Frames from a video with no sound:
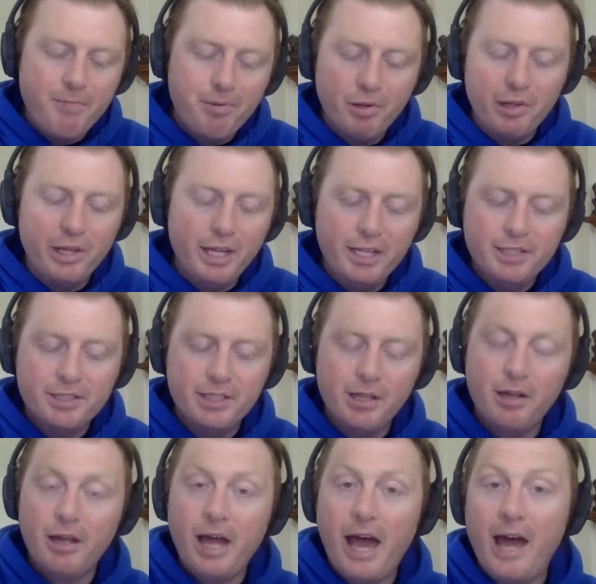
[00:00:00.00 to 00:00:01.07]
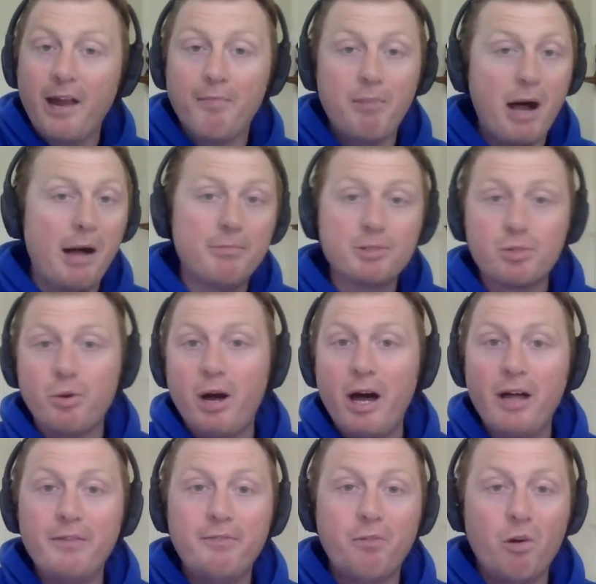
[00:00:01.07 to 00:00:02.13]
police had a bomb
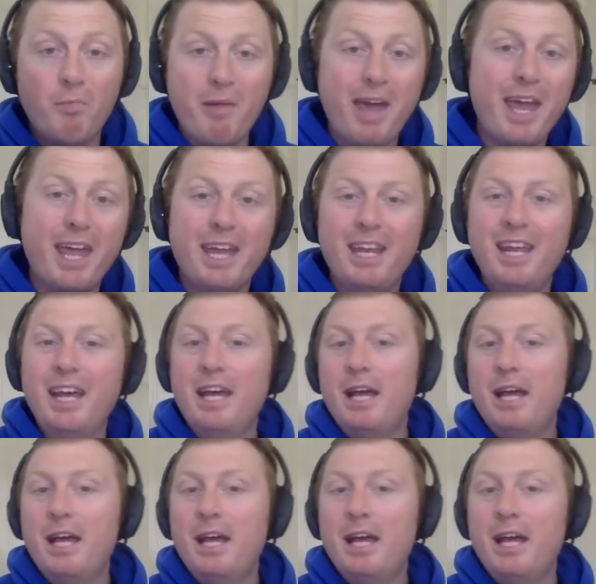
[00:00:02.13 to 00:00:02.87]
squad for Maine,